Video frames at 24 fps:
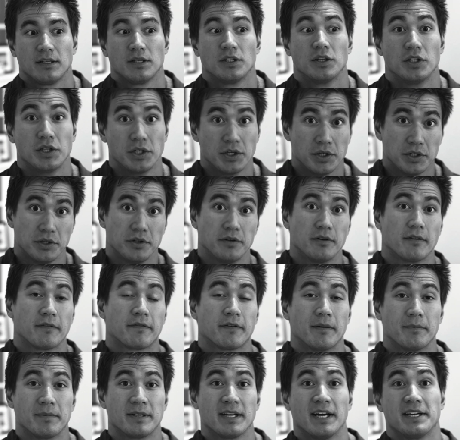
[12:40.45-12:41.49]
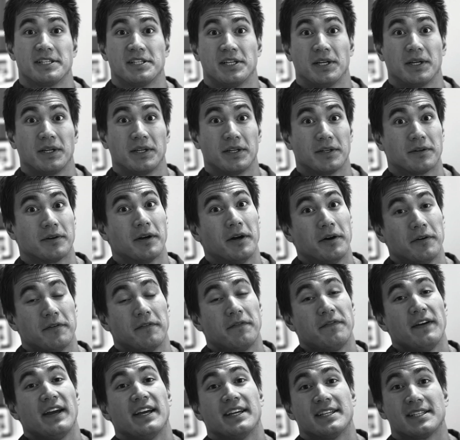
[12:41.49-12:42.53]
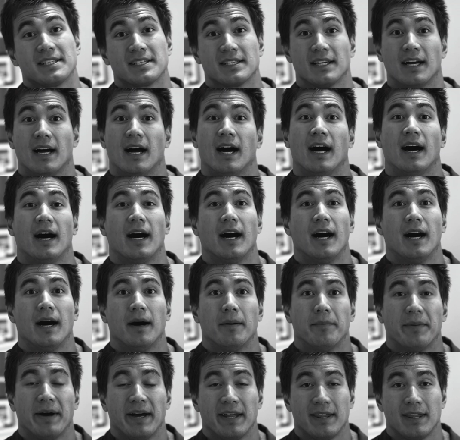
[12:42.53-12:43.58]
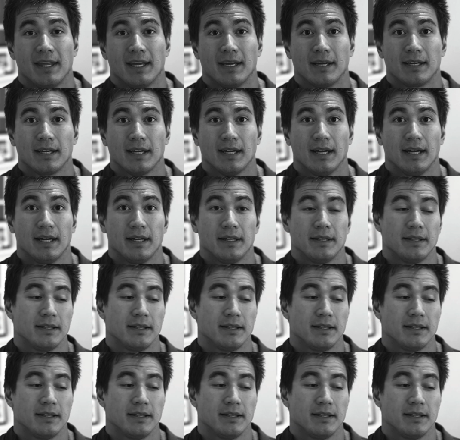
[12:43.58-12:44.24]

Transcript: you from touching your own face, I think,